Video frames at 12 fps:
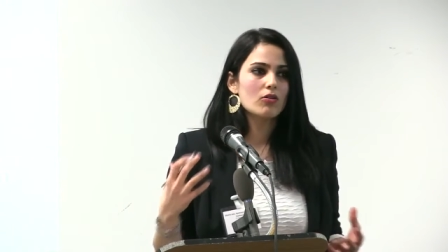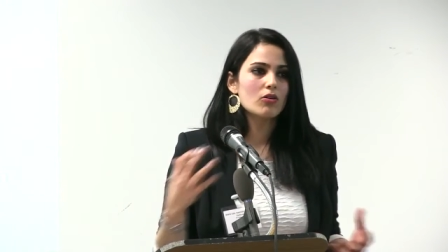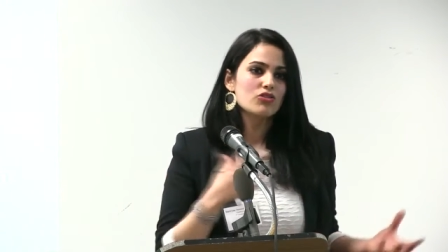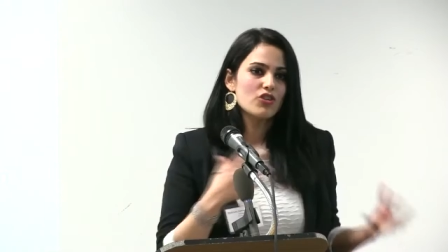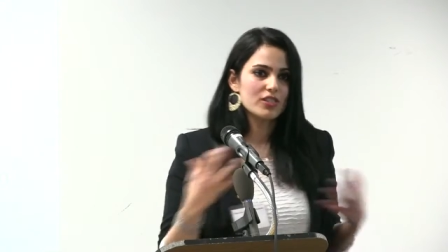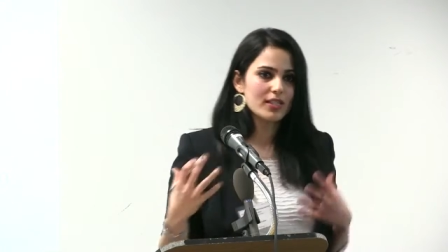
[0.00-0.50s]

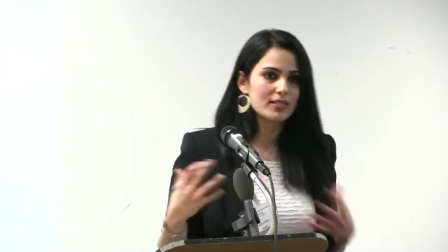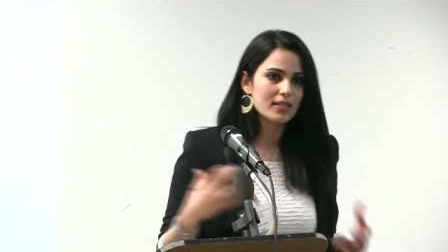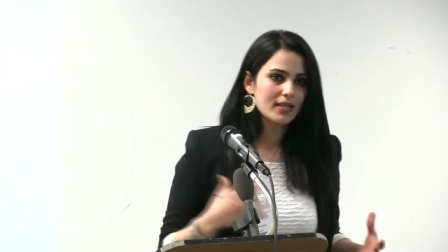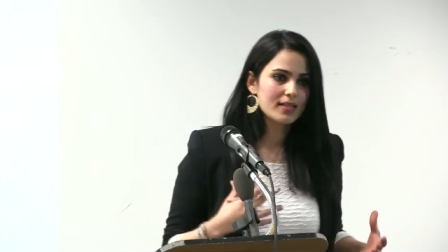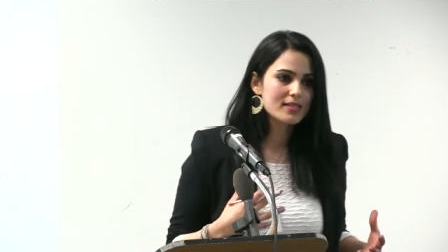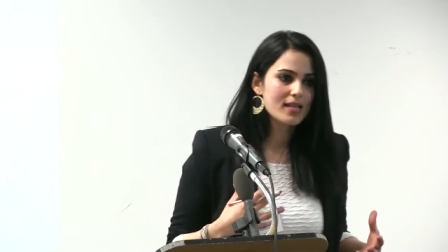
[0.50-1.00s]

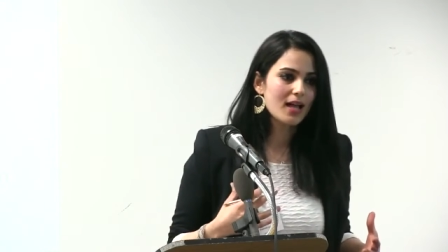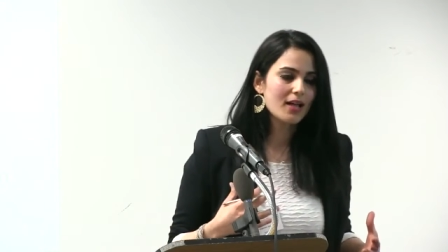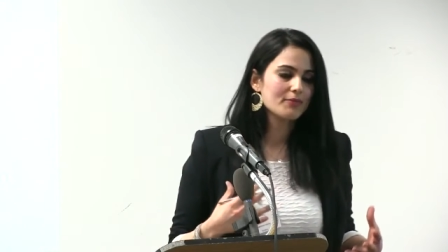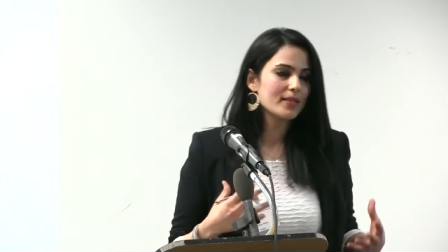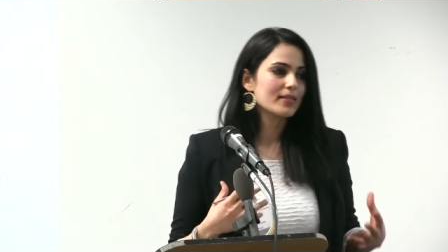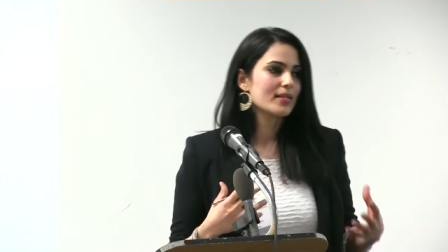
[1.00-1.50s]
contradicting
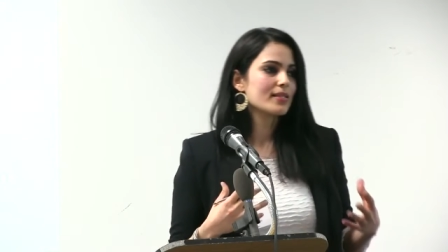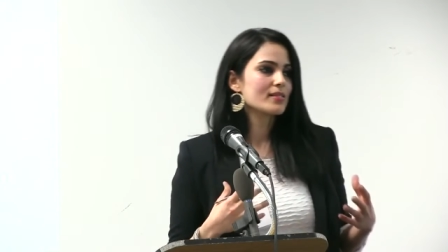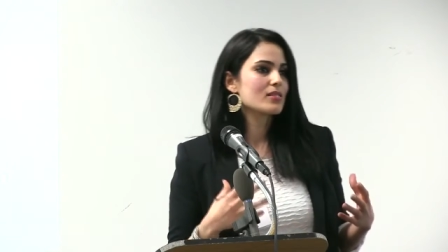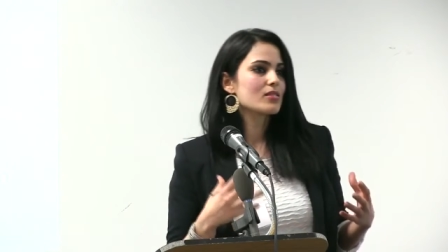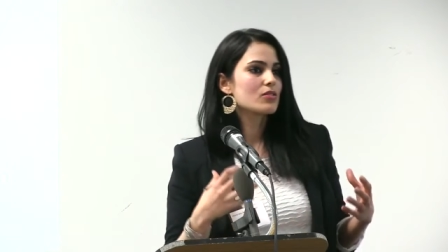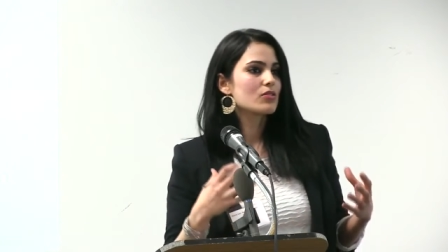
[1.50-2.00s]
itself, but
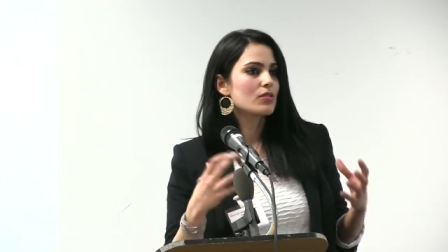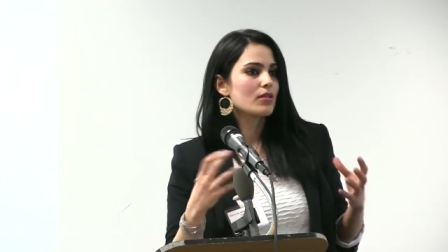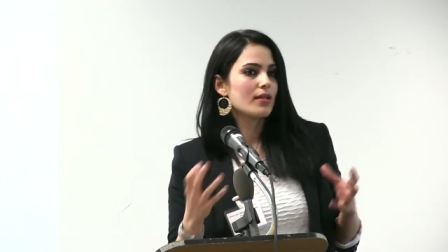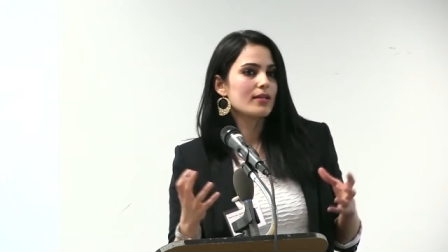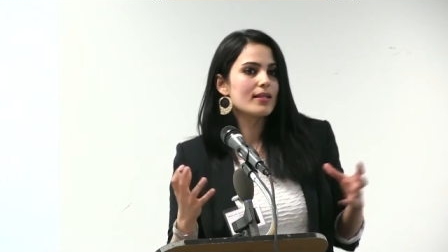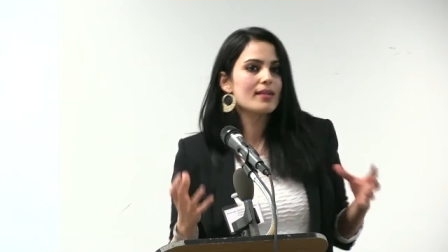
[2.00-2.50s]
there's
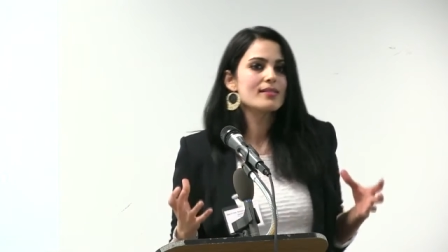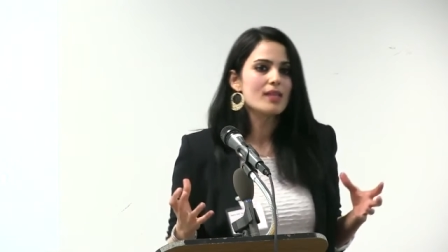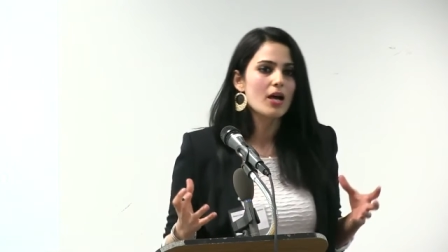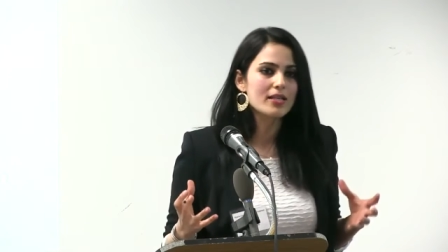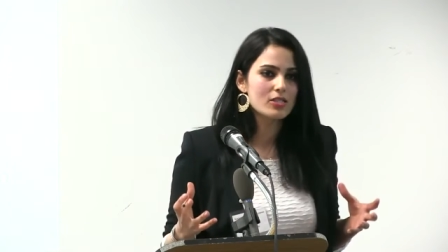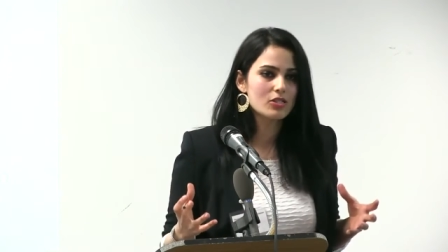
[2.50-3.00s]
there is
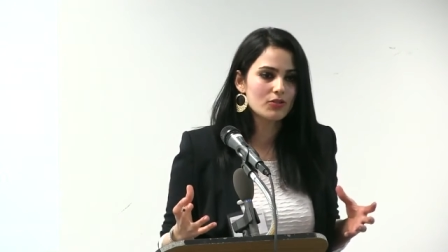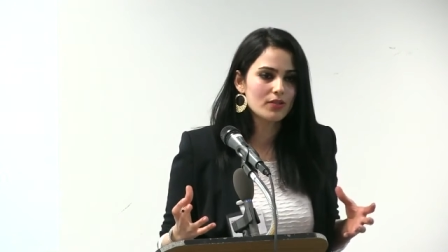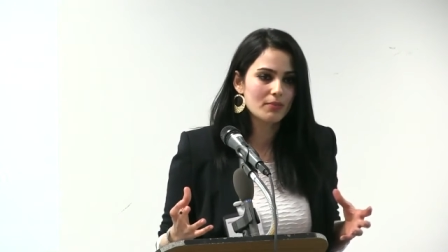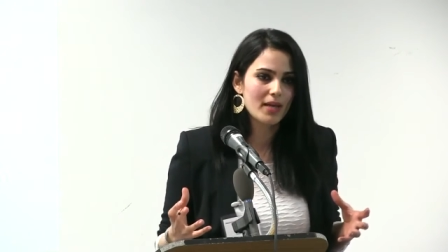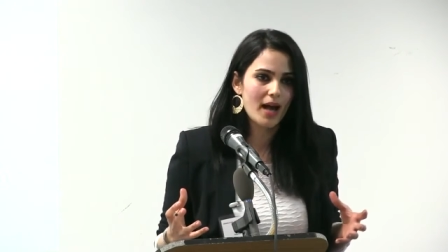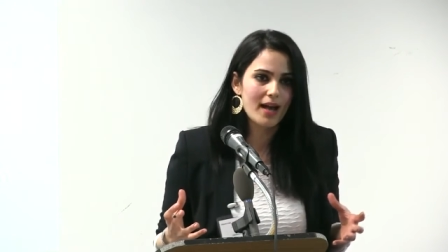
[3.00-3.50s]
a
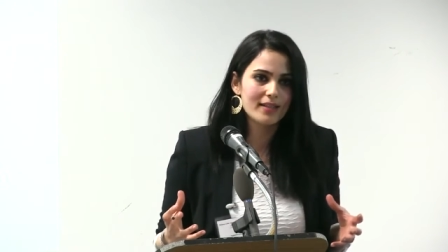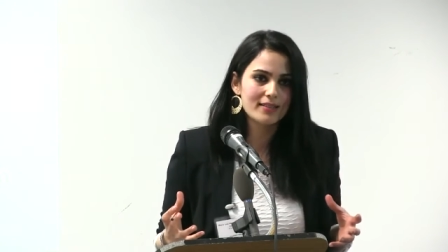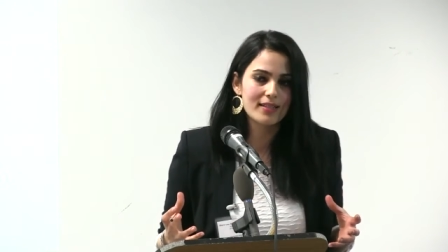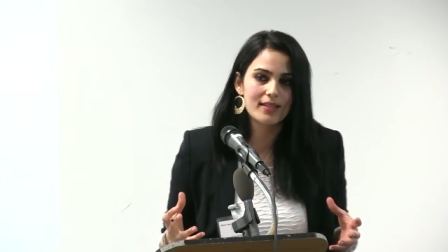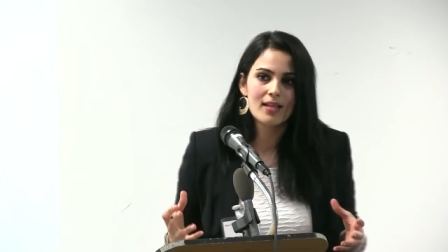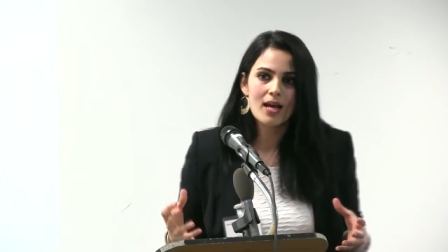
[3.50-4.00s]
history
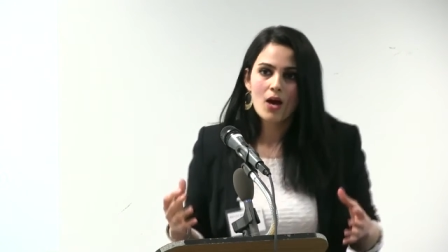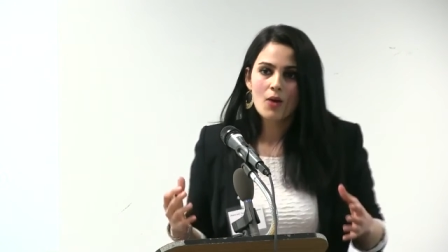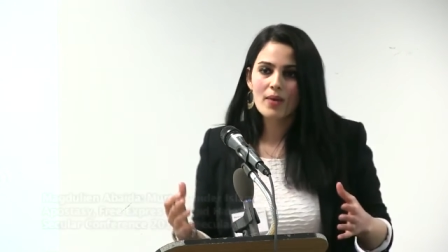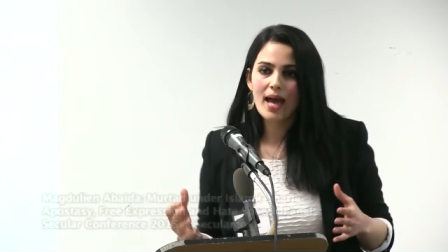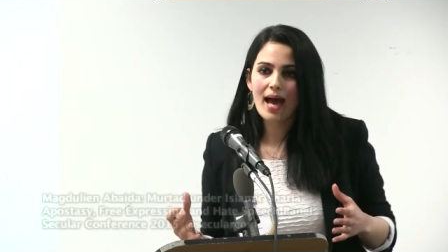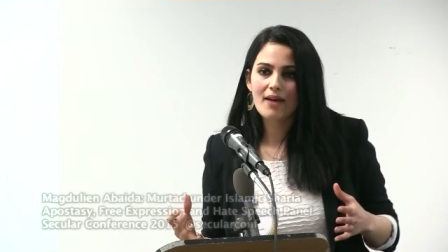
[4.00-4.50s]
behind it.
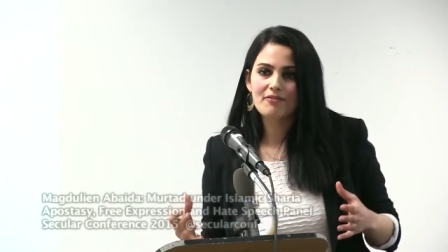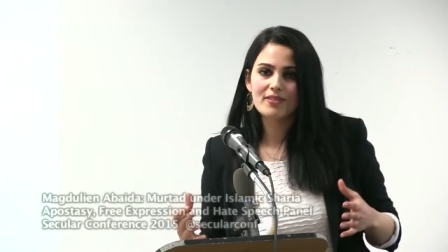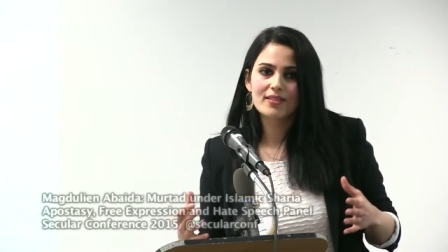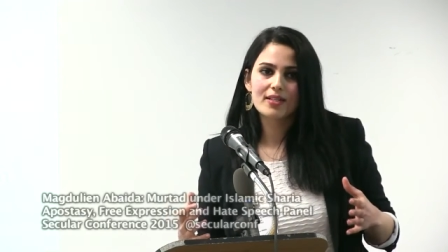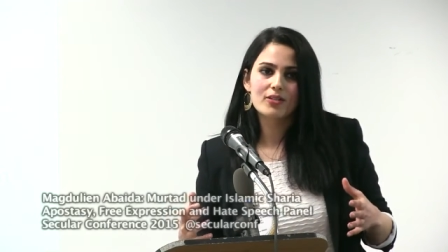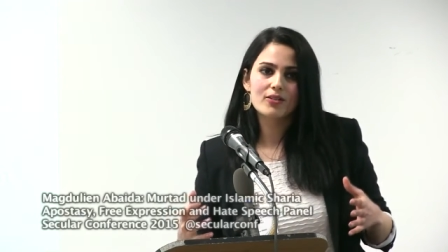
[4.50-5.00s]
We have
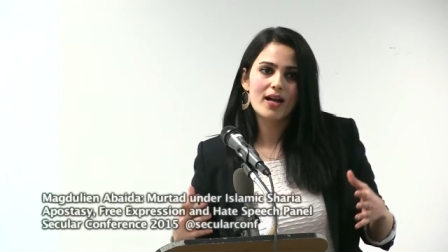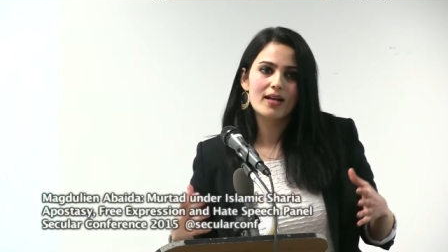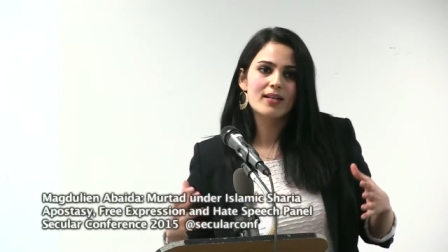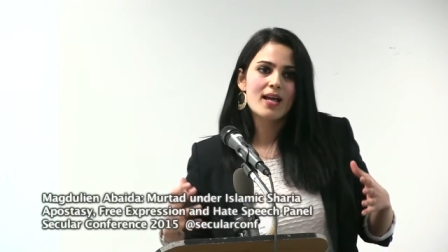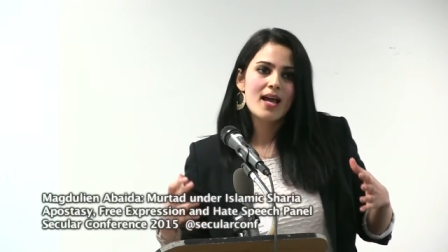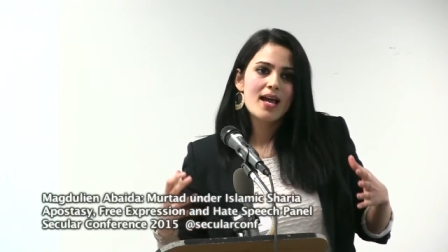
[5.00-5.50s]
in the
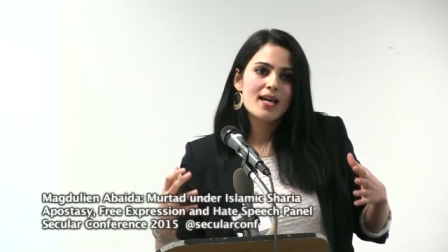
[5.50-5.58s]
Quran